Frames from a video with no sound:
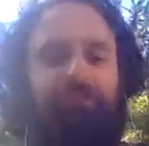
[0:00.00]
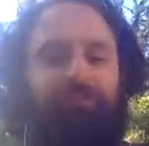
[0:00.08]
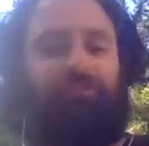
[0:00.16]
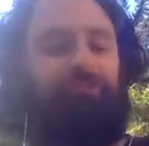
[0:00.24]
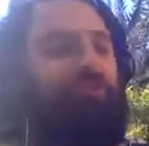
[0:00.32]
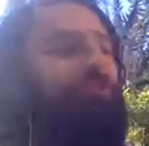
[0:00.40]

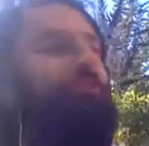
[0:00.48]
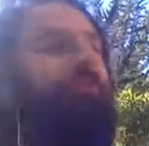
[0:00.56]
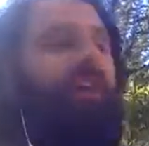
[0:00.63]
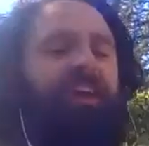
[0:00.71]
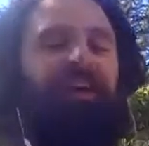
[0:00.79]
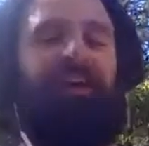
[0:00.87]
YouTube
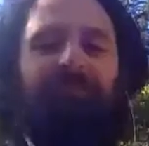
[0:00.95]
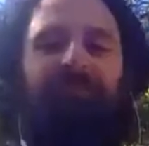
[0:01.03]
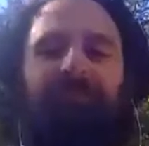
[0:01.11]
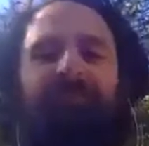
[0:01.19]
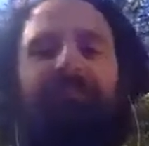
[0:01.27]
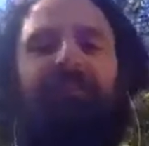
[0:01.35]
fan,
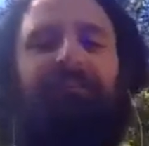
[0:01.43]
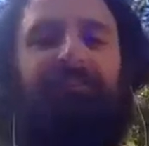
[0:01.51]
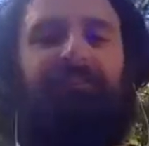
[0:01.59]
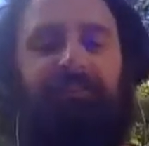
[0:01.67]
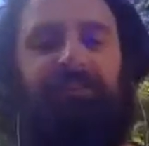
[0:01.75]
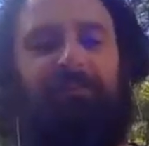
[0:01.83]

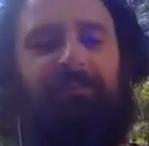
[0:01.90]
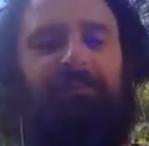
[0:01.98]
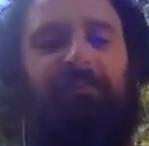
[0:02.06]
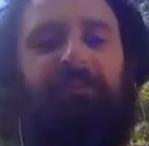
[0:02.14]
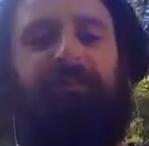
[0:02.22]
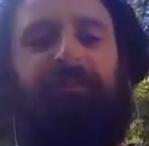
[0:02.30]
just in terms of